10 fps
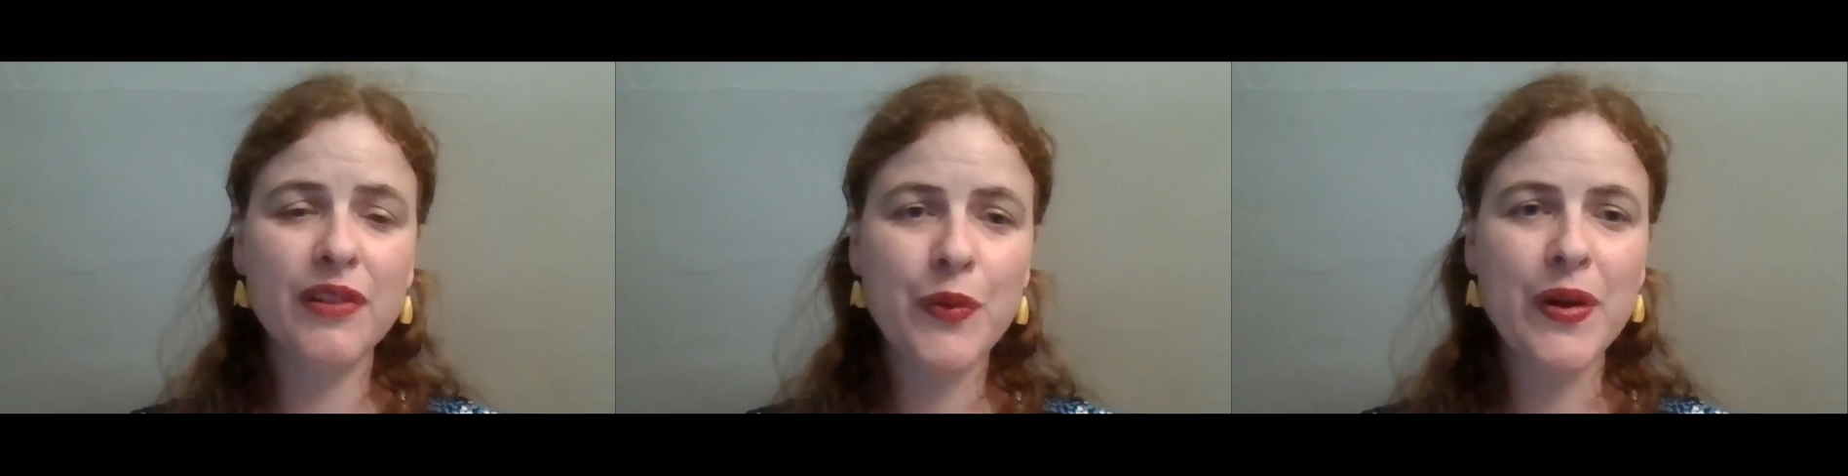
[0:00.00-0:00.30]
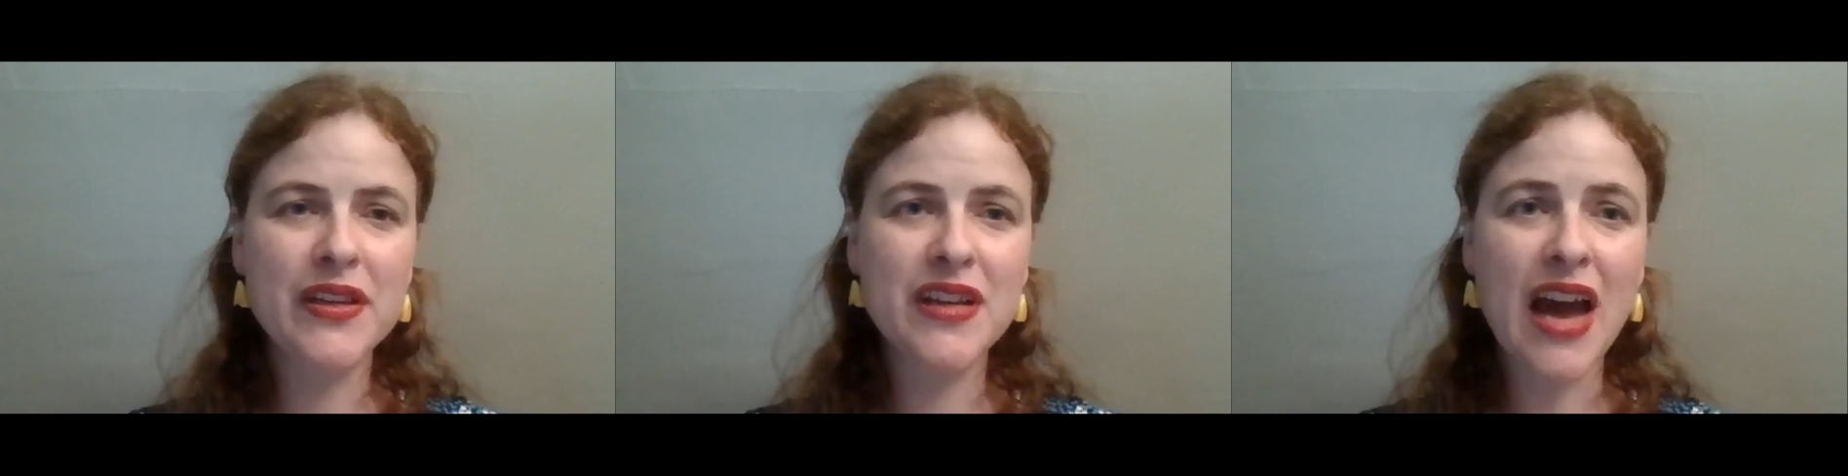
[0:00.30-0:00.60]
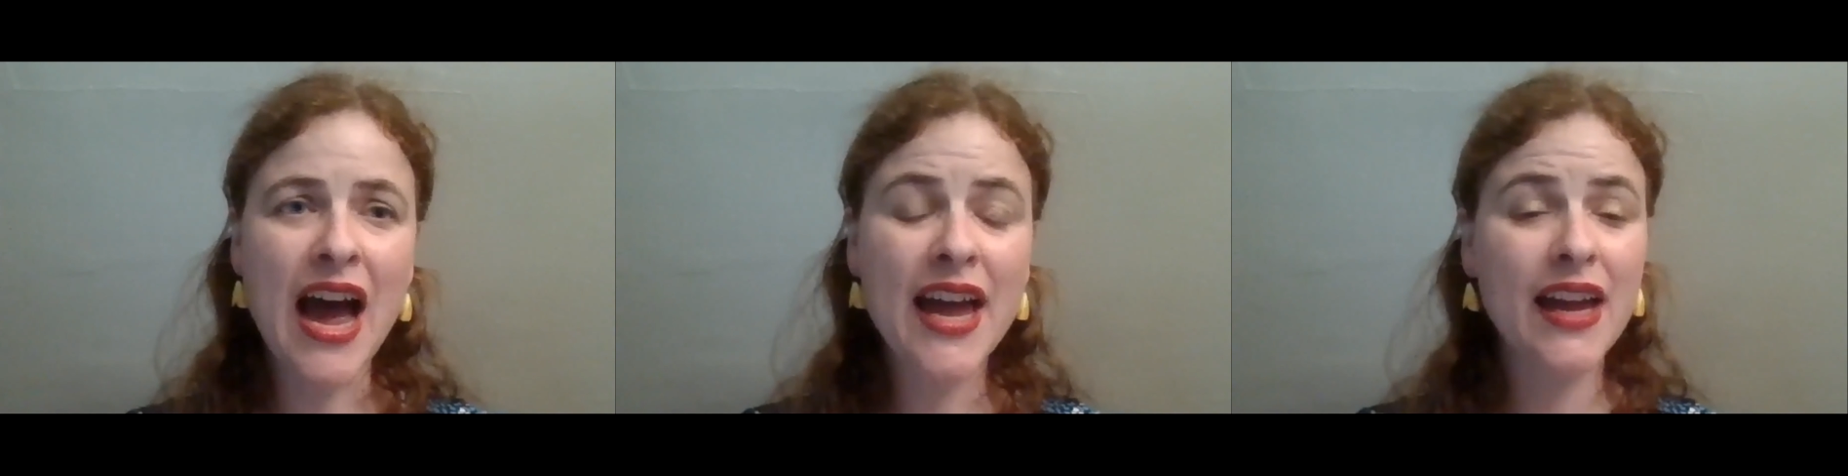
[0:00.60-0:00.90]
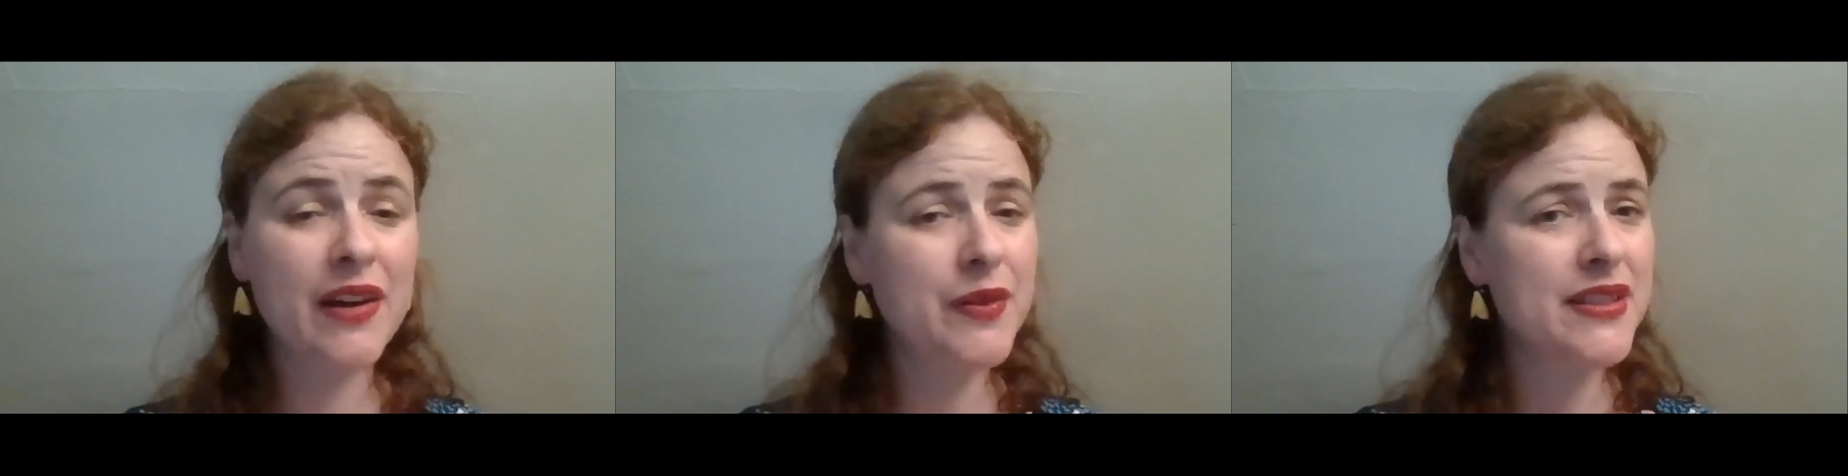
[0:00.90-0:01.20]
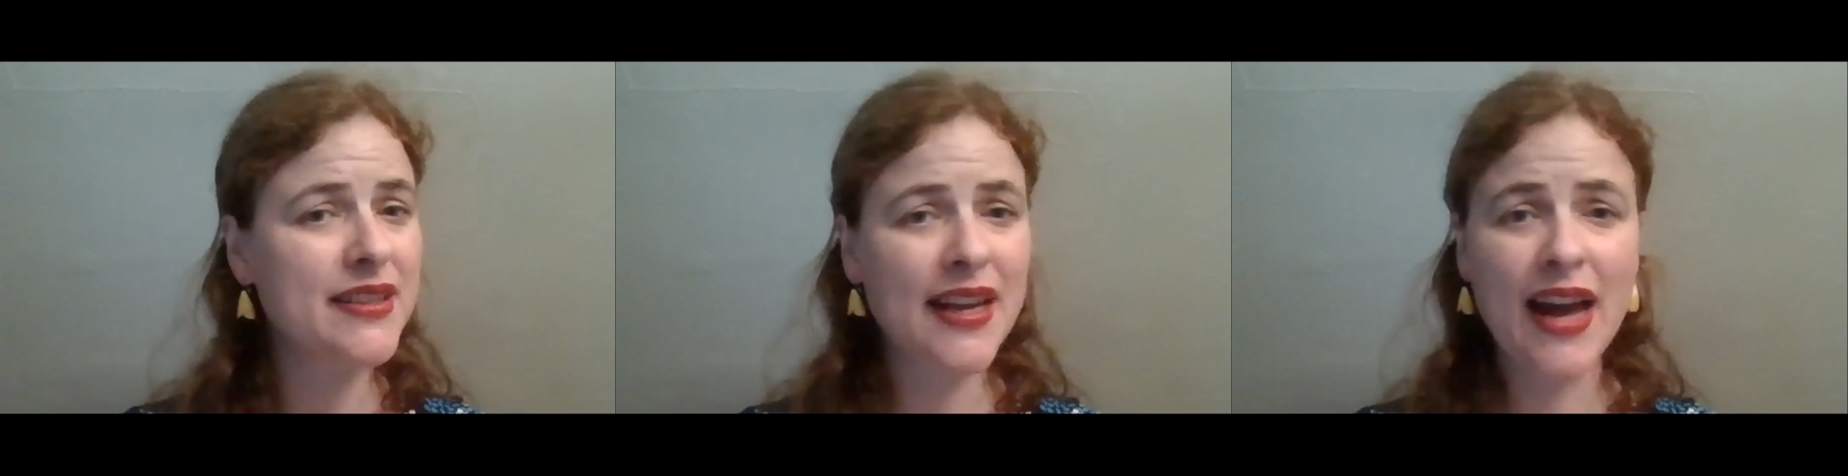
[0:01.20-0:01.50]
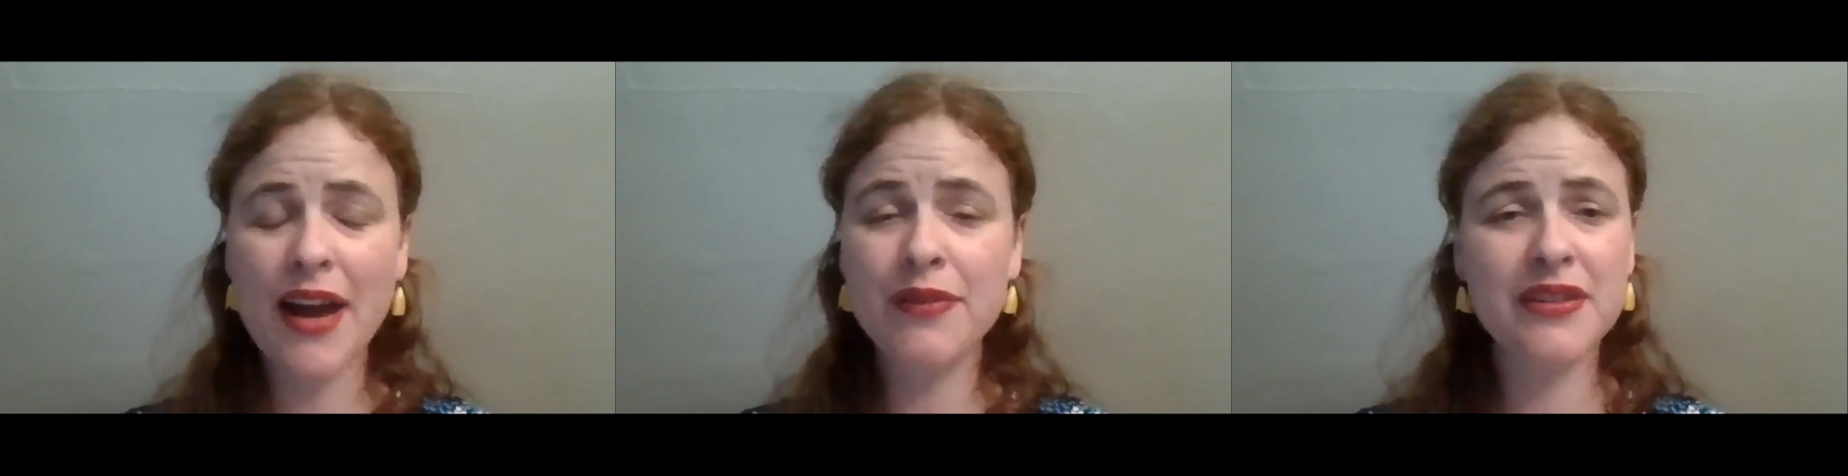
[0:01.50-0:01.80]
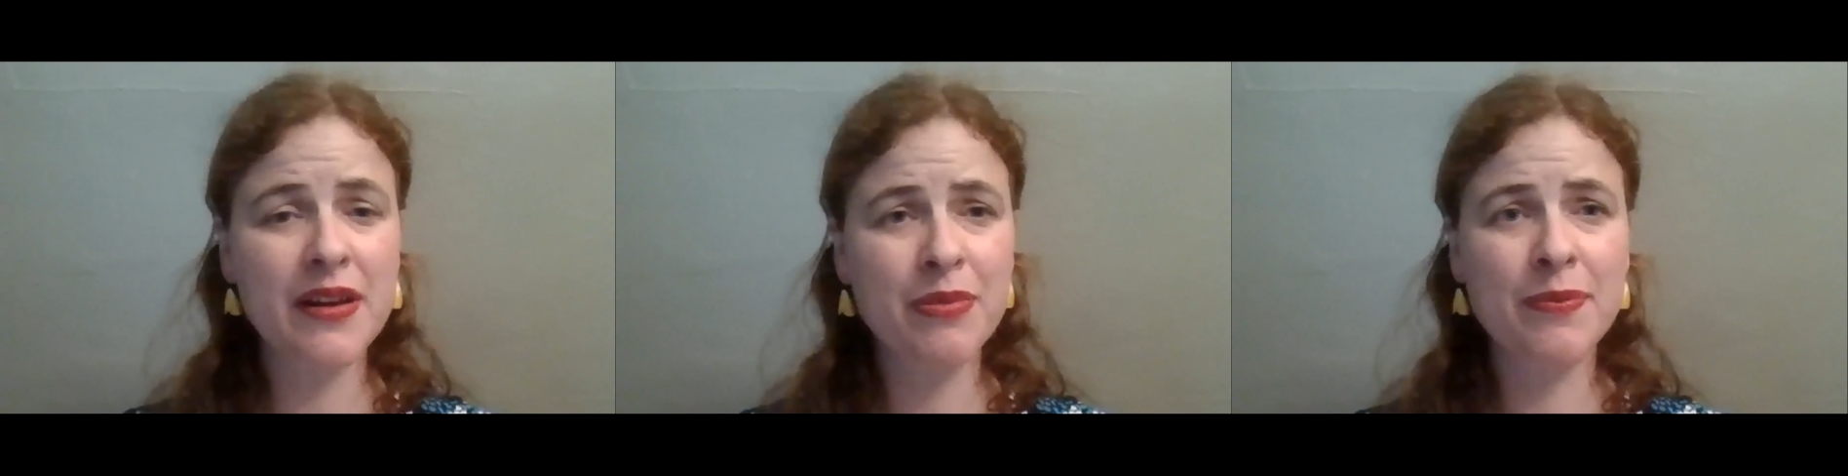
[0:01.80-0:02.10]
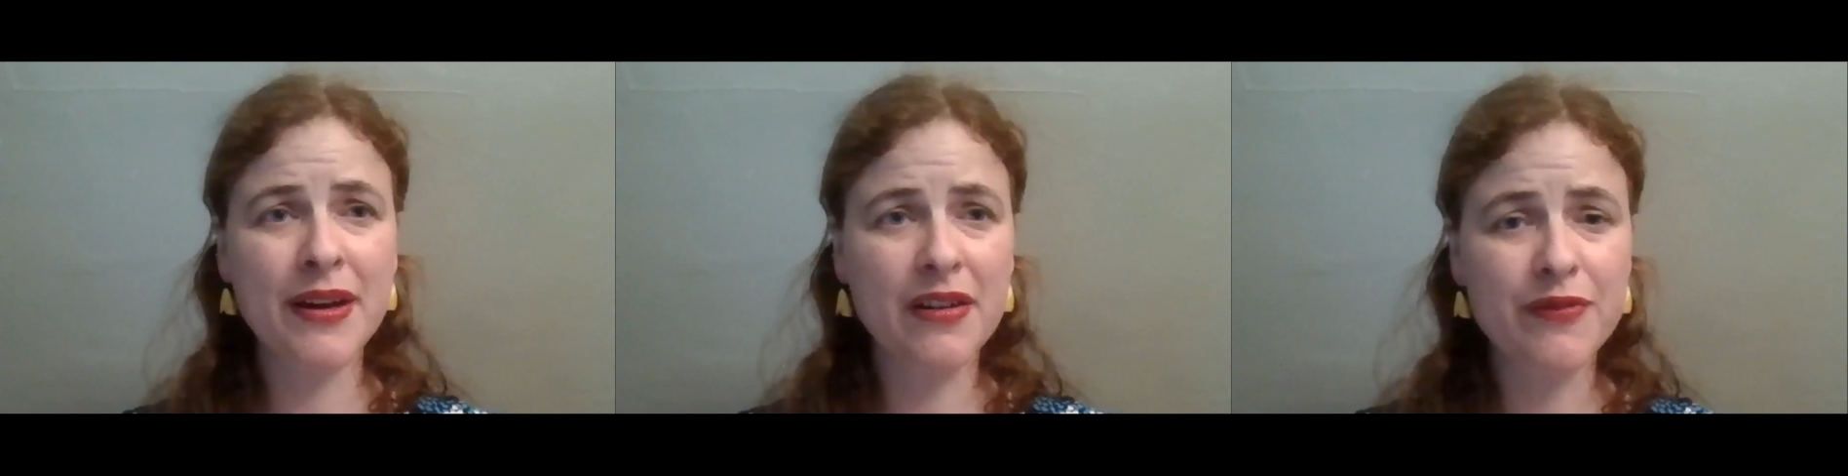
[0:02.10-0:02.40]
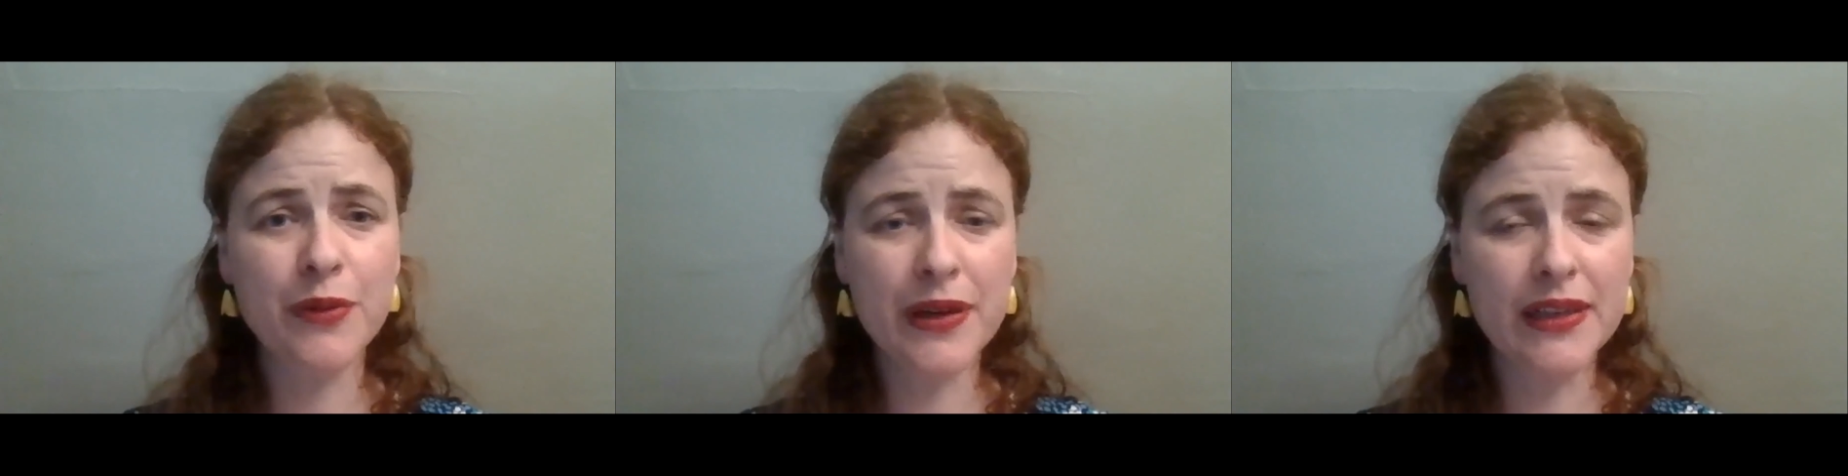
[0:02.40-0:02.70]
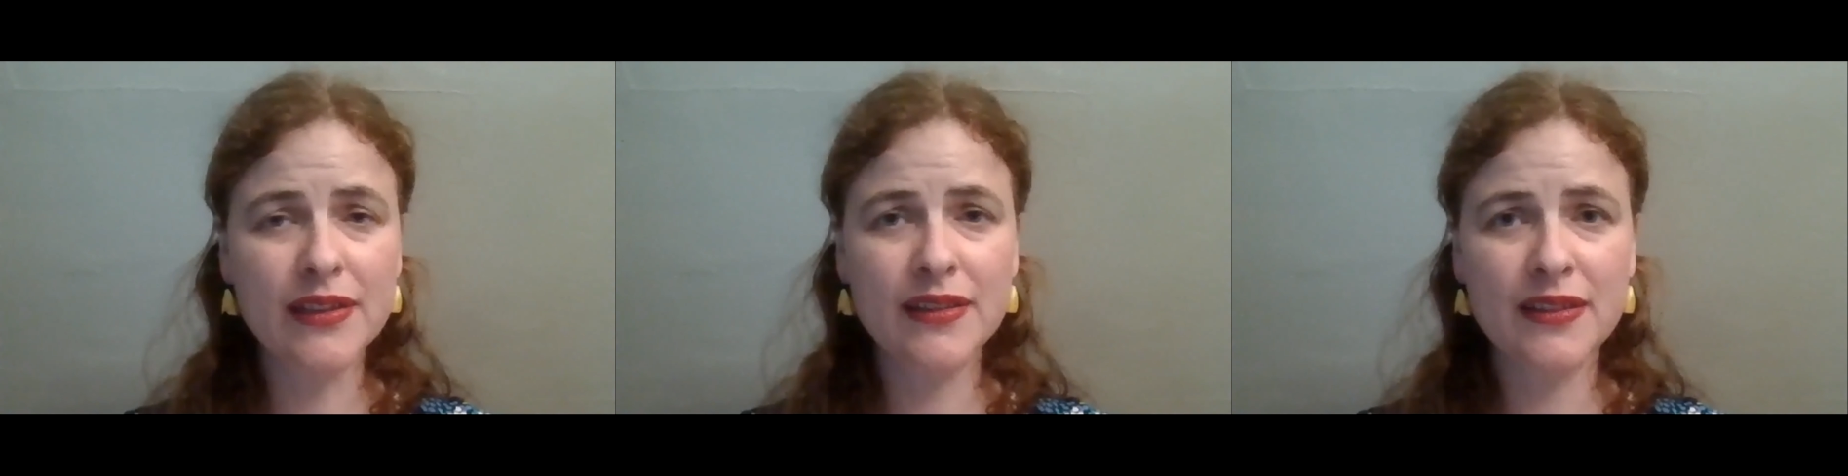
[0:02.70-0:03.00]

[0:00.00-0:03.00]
which was a date I was not prepared for.